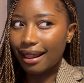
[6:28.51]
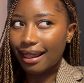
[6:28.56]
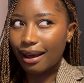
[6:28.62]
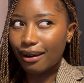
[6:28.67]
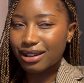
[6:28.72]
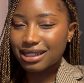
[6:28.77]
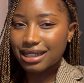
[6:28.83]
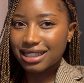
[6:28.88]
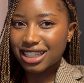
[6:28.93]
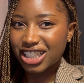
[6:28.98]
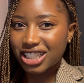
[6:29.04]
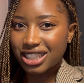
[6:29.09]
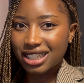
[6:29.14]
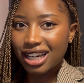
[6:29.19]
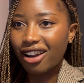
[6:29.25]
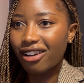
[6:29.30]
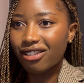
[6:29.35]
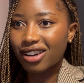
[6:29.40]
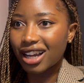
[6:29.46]
that was such a
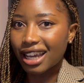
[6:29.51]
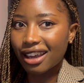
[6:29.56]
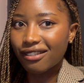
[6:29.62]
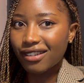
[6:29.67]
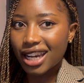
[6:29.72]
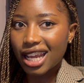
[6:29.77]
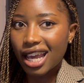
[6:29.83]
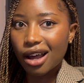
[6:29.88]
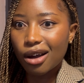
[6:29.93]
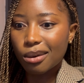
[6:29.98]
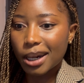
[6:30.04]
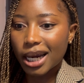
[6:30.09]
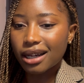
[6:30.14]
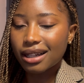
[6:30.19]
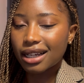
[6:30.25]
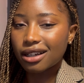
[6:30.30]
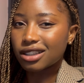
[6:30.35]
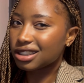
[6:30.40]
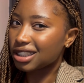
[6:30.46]
shit fucking video
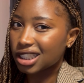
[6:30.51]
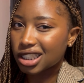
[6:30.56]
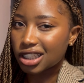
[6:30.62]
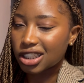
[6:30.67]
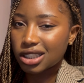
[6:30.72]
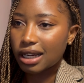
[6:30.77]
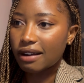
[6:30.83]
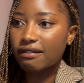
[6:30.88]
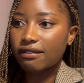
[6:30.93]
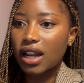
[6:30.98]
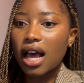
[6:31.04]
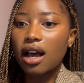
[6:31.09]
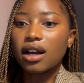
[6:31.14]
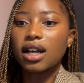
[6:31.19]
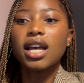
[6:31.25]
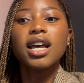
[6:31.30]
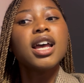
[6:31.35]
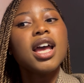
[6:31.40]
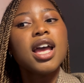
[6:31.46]
bro that was such a shit
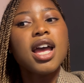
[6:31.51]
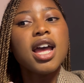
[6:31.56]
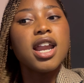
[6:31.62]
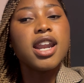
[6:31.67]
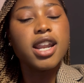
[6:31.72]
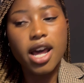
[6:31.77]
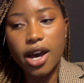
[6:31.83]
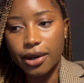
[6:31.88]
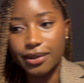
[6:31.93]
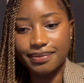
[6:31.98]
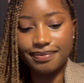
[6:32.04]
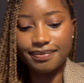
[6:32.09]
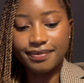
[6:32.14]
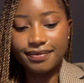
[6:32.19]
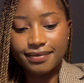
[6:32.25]
vlog no